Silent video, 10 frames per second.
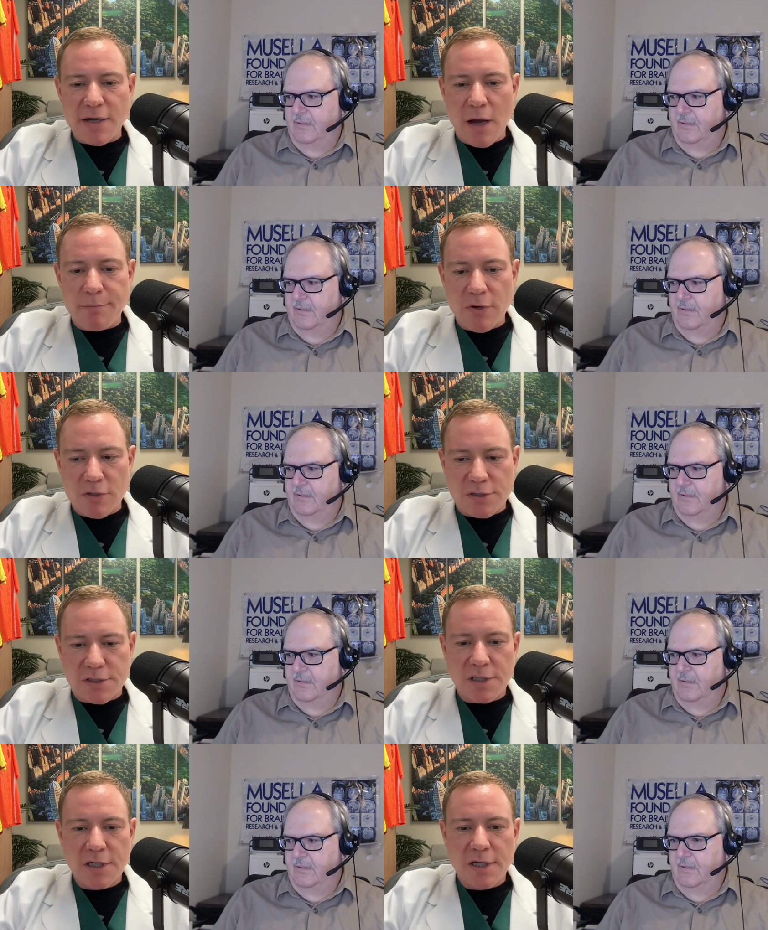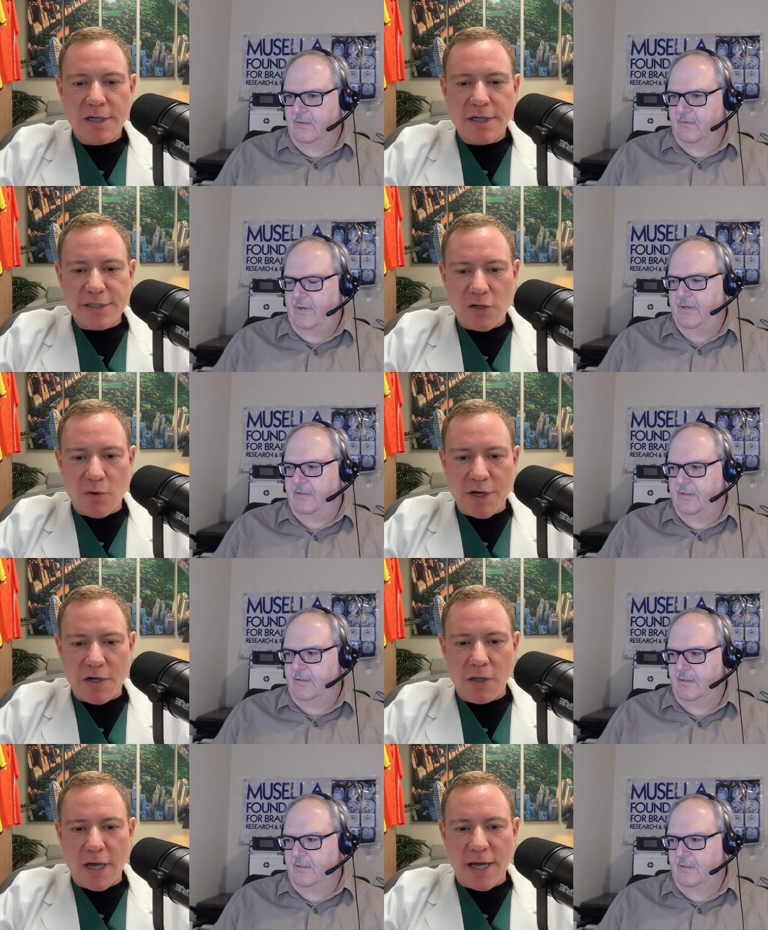Speaker 1: numbers is right.
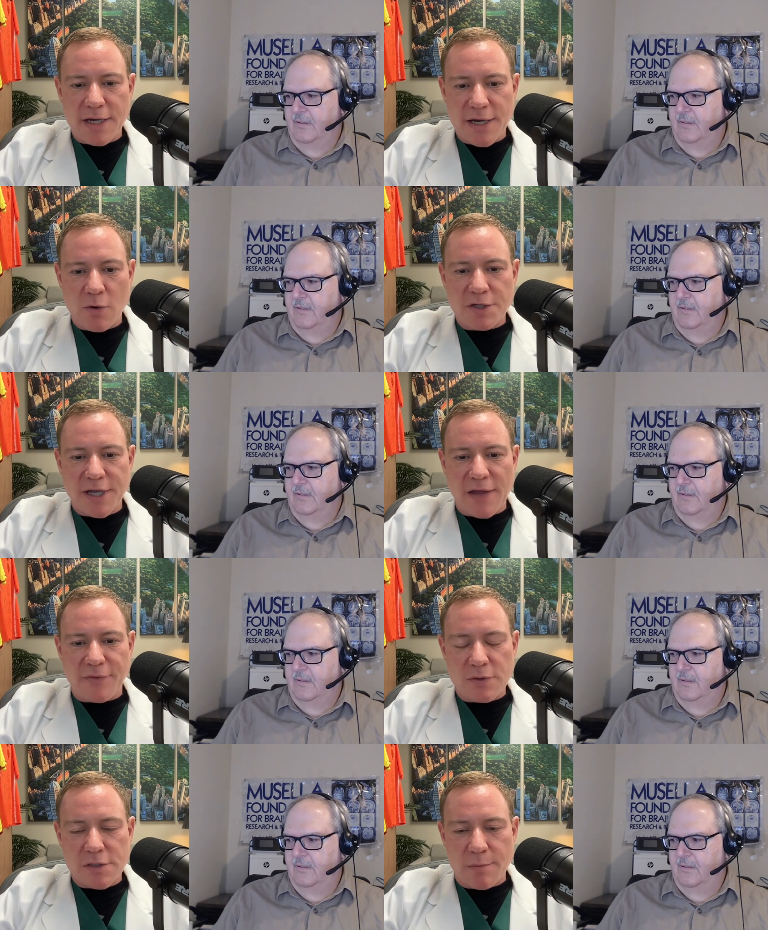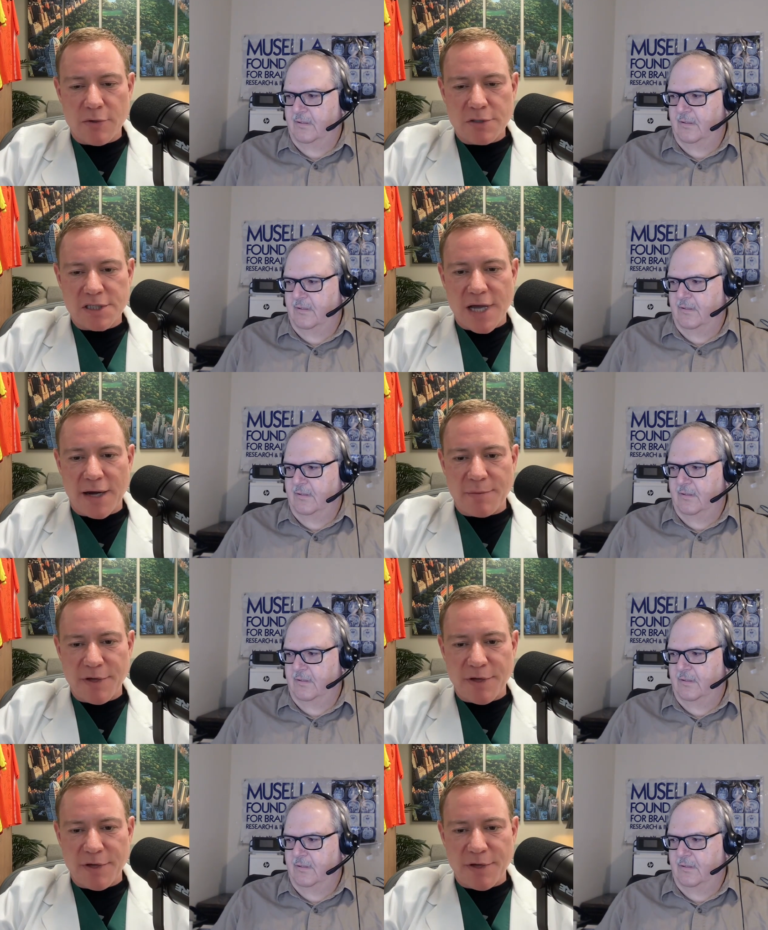critical. And in order to get those numbers, it's got to be